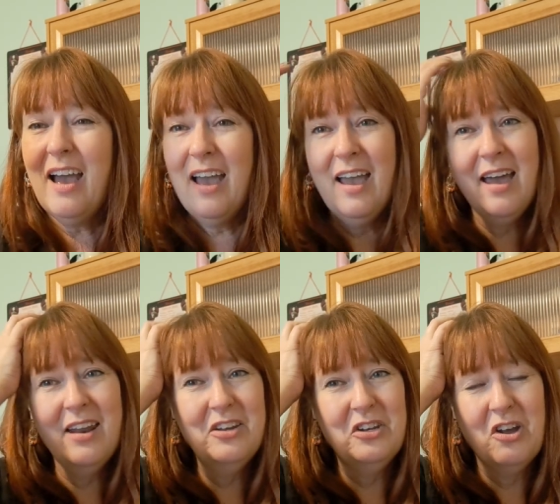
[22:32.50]
I
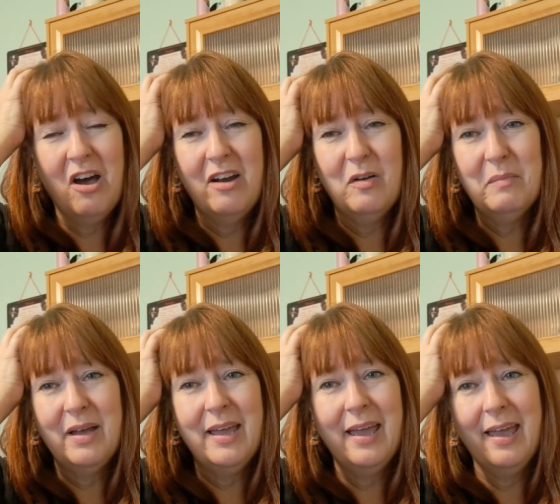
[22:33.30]
had a knot on
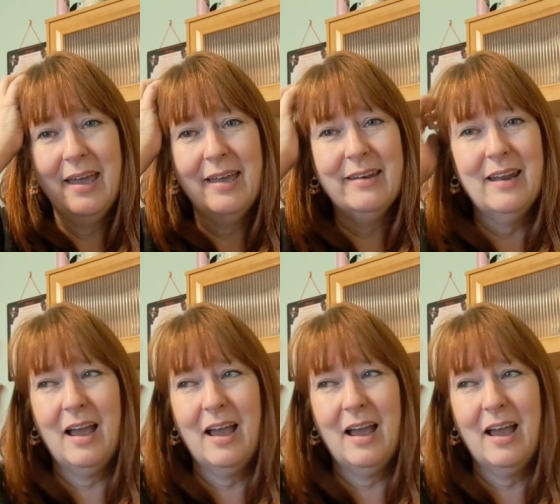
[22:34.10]
my head.